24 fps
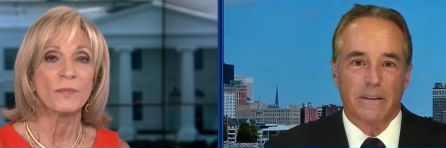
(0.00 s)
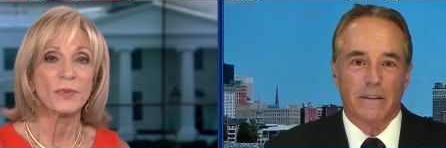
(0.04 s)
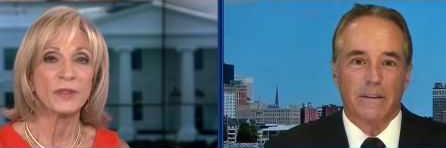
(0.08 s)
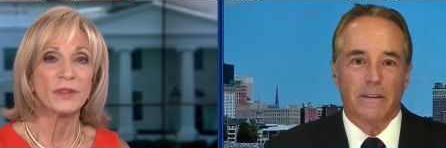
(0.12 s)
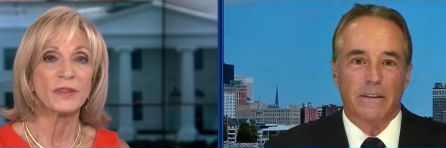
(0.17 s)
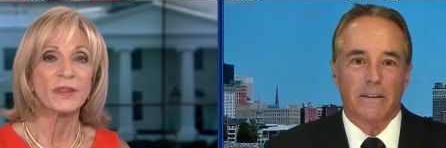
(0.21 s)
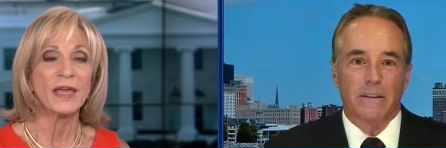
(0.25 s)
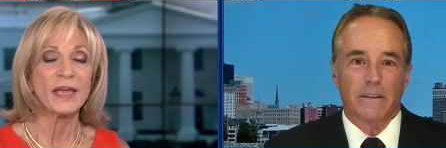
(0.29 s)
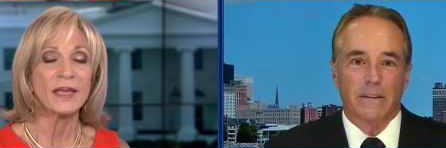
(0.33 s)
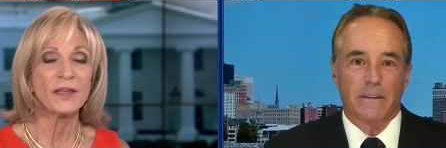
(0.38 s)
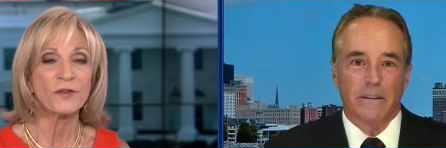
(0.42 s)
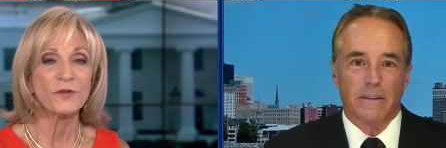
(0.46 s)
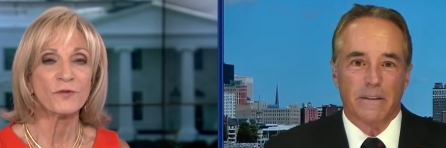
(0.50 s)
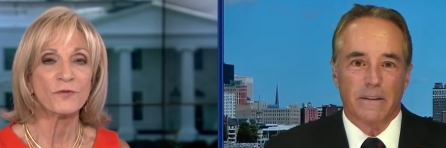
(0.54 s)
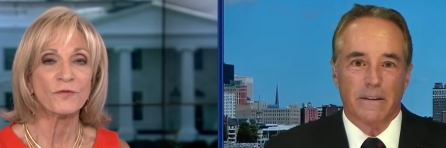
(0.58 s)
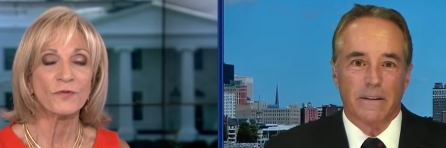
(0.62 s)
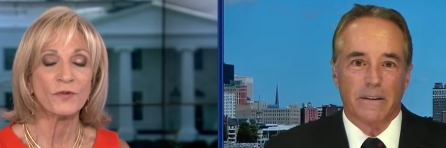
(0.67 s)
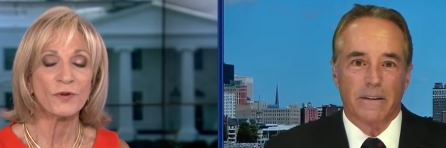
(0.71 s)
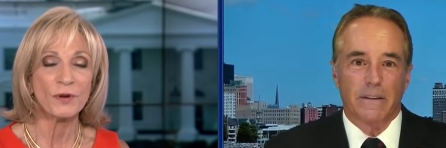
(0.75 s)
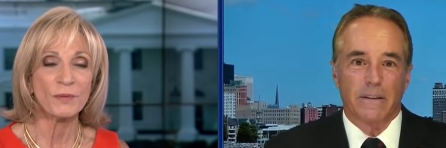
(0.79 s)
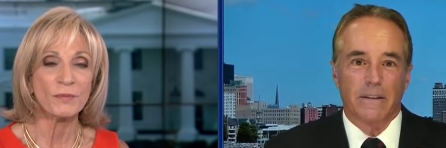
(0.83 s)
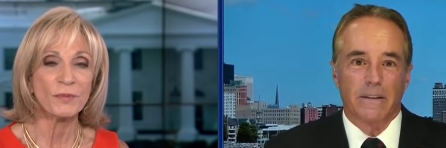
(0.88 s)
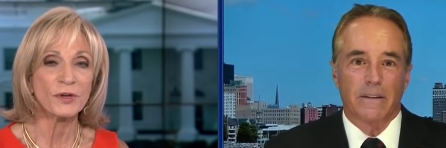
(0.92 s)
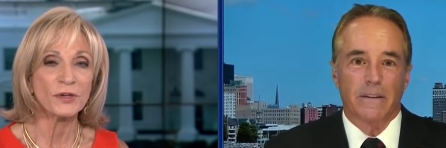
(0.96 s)
Speaker 1: But thank
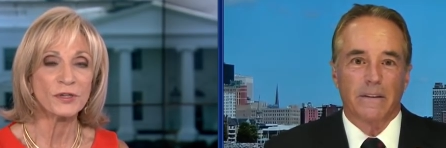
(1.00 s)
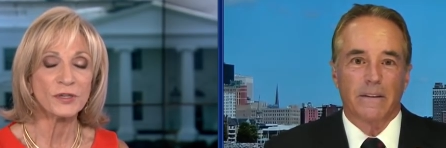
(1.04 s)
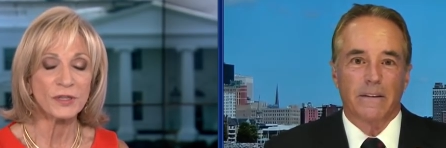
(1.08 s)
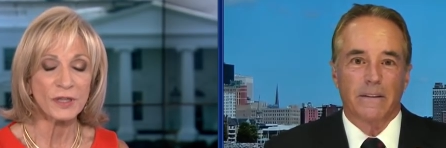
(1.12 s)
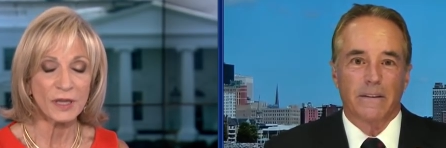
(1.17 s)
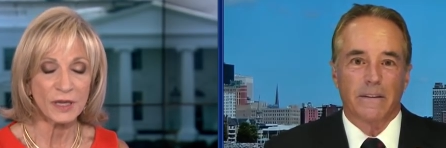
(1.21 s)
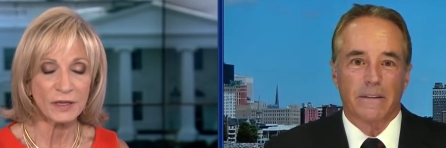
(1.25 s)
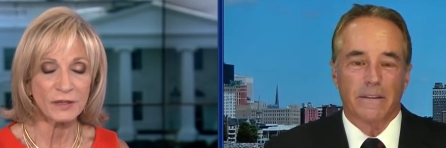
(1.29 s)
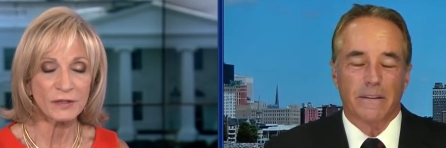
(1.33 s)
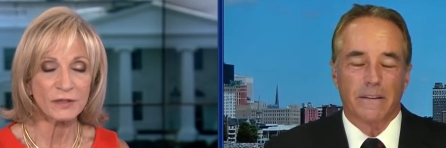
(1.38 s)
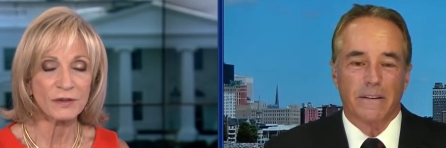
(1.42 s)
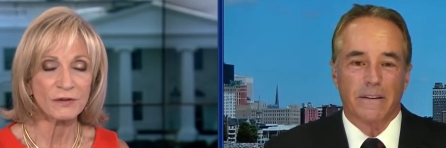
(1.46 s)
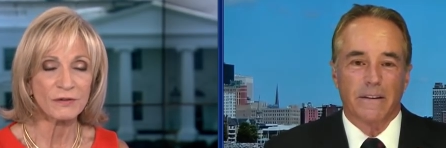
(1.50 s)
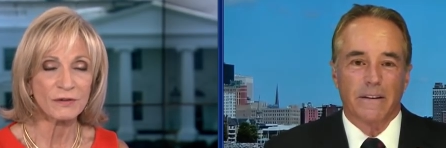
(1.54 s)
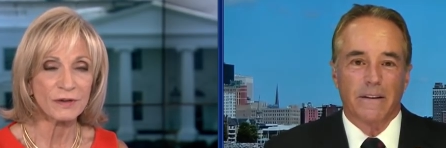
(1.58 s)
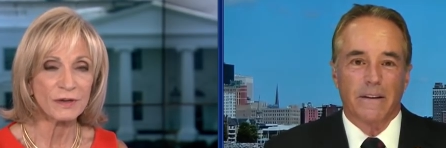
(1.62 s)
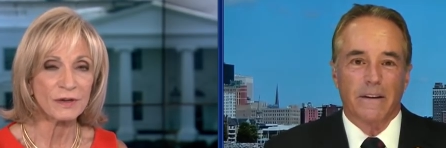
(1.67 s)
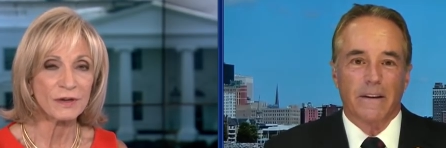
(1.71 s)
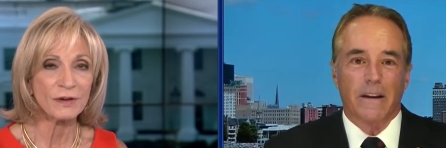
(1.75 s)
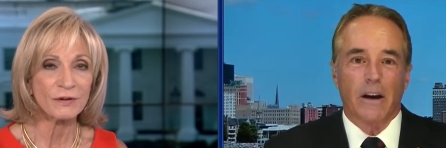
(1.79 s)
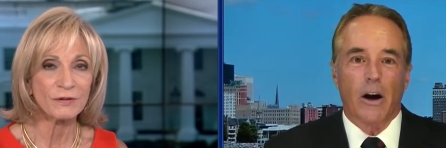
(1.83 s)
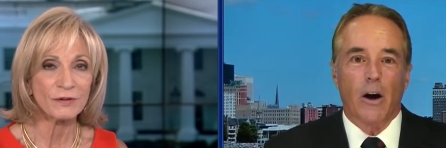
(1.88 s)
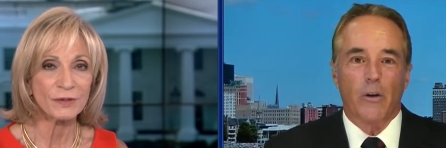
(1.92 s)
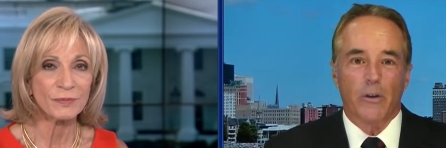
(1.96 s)
you very much. Thanks,
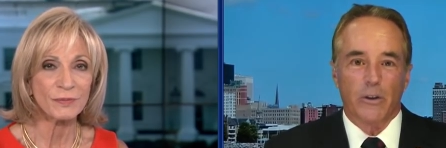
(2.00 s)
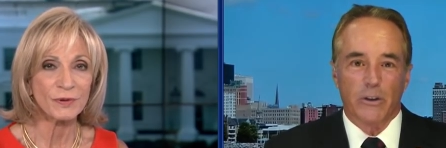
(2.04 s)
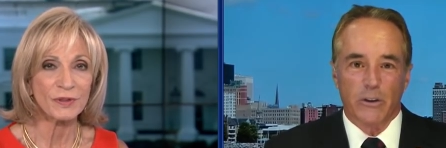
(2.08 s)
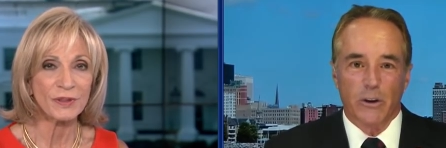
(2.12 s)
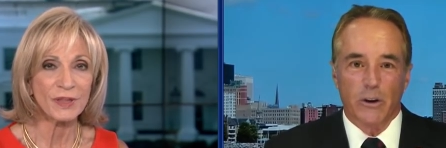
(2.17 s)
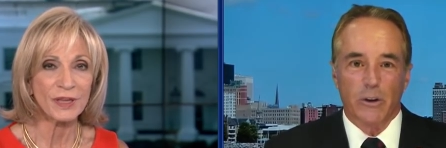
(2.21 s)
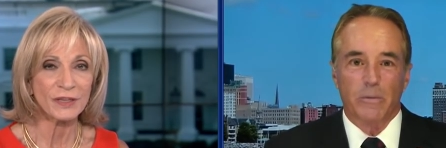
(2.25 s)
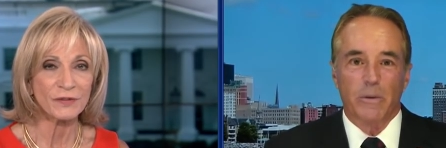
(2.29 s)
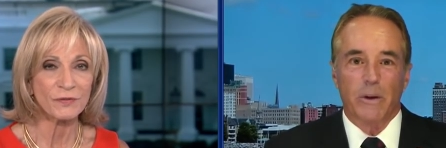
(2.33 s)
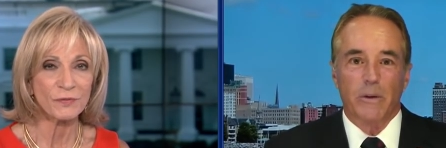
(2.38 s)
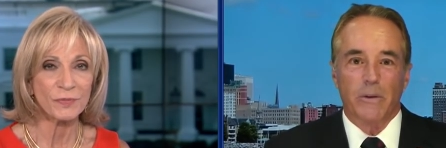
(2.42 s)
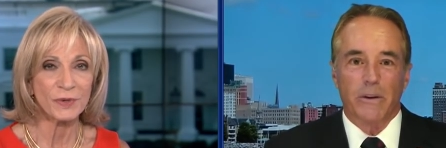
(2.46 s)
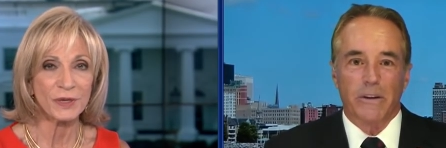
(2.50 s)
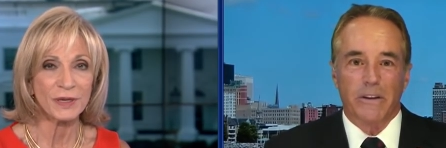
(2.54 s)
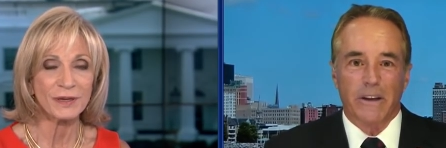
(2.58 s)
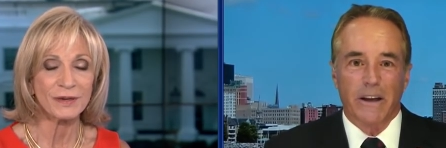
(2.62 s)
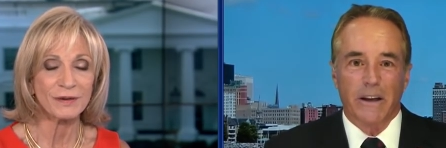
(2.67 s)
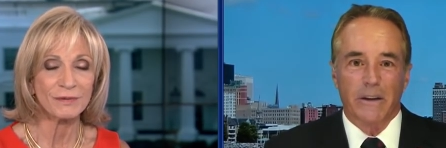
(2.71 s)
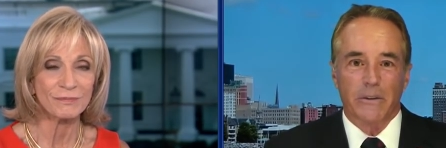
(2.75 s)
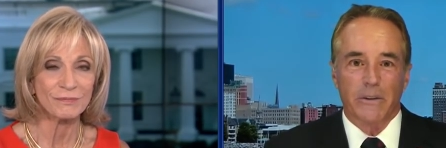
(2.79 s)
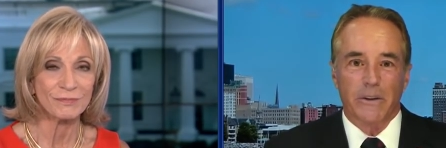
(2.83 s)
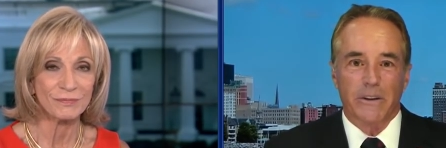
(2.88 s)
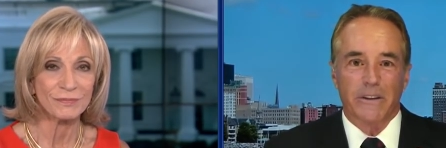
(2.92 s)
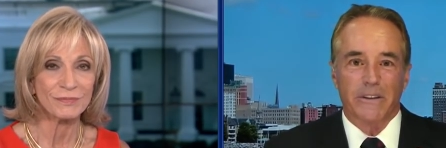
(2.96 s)
Congressman. Always good Thanks to be with
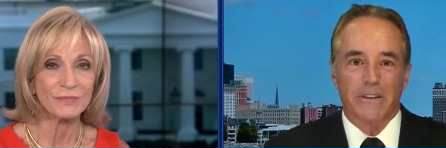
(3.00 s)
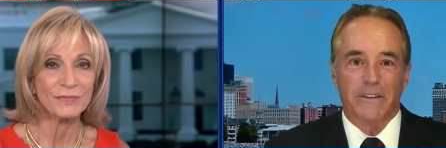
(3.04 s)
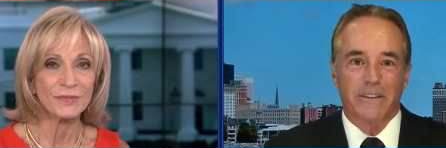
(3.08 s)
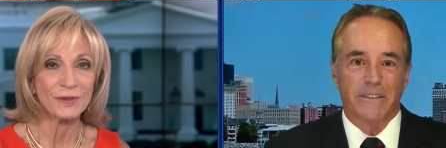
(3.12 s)
you, here. Andrea.